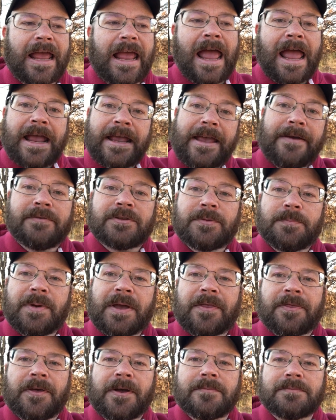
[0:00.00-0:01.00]
Hey, give us a
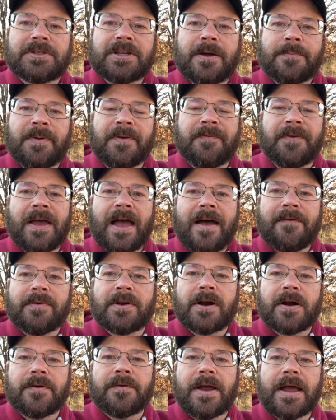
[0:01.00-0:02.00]
big thumbs up if you
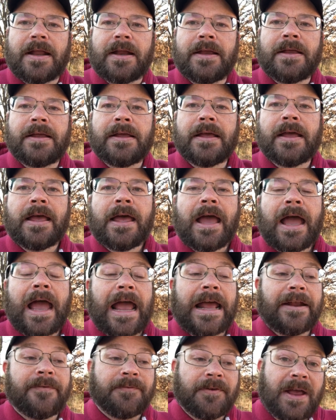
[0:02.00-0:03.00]
haven't already.
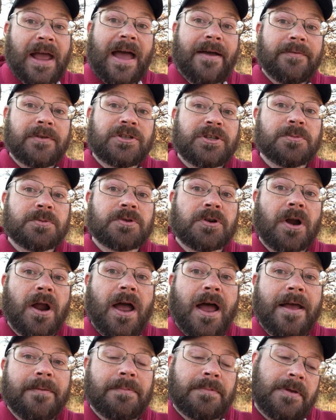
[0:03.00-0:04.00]
And if you haven't
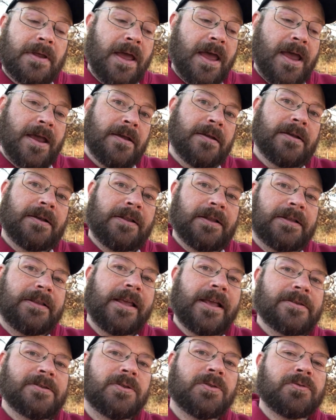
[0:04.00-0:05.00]
subscribed, hey, click
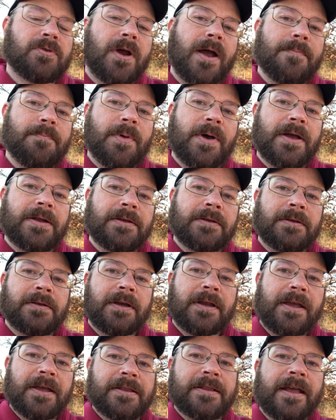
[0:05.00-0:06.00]
that subscribe button,
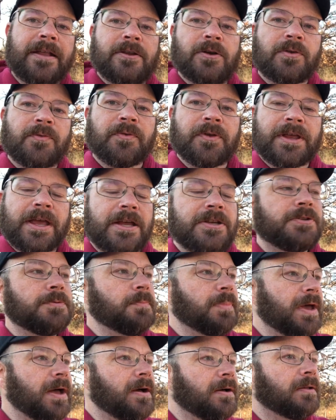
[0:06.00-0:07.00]
kick that
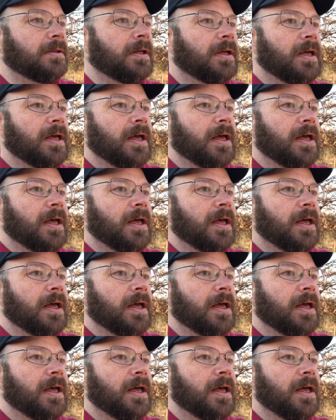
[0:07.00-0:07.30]
notification bell.